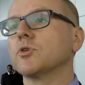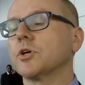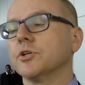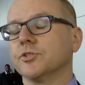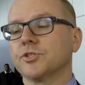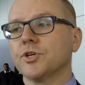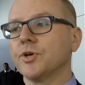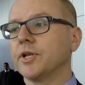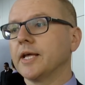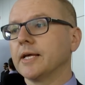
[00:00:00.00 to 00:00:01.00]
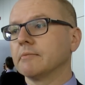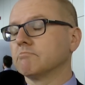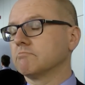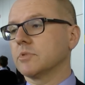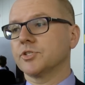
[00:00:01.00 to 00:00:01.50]

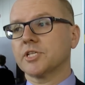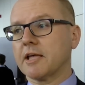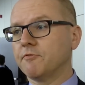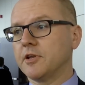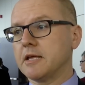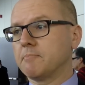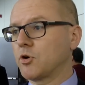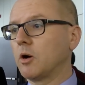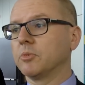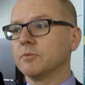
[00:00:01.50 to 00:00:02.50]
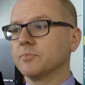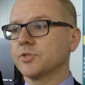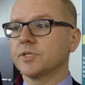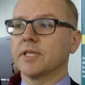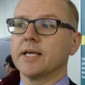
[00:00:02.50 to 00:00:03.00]
concerning safety
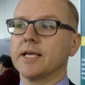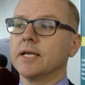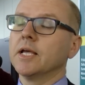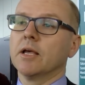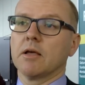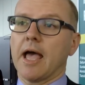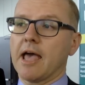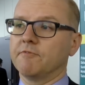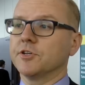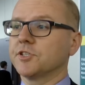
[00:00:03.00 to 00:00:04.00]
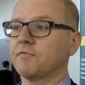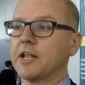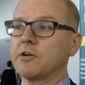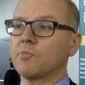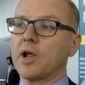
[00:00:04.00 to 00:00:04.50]
problems. The adverse
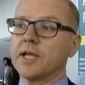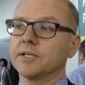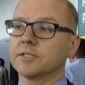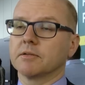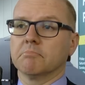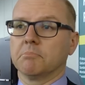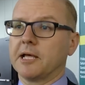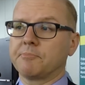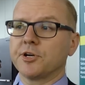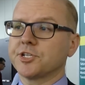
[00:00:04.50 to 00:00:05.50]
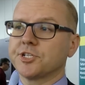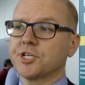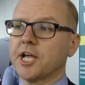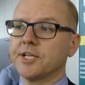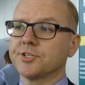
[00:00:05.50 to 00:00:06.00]
event rate, blood pressure
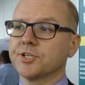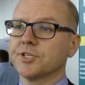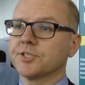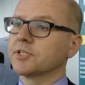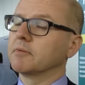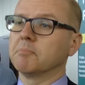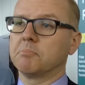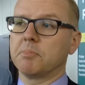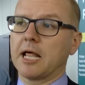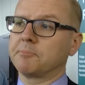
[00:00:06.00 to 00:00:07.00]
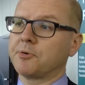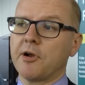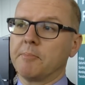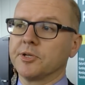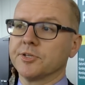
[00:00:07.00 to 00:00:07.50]
changes, blood
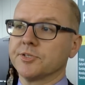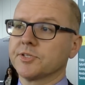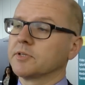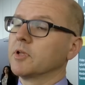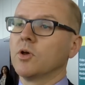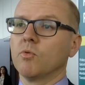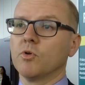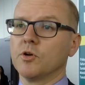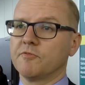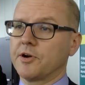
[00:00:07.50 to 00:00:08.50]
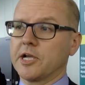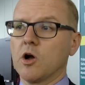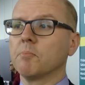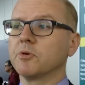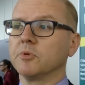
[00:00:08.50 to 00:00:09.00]
parameters were very
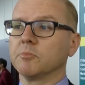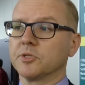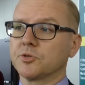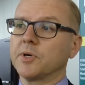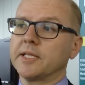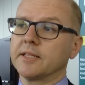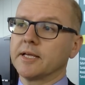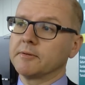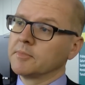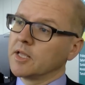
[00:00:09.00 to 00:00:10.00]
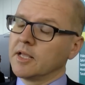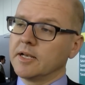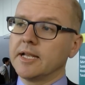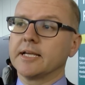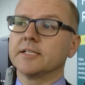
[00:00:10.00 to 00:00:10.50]
comparable between the
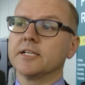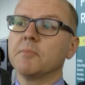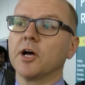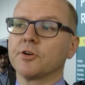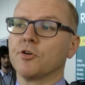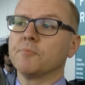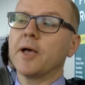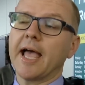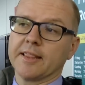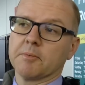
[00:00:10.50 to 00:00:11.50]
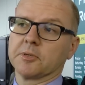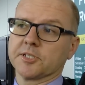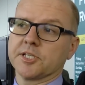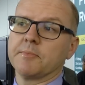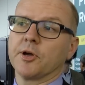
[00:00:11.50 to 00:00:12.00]
nicotinamide group and the
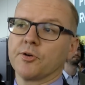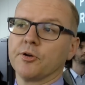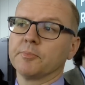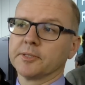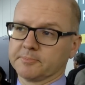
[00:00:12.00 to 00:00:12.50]
placebo group.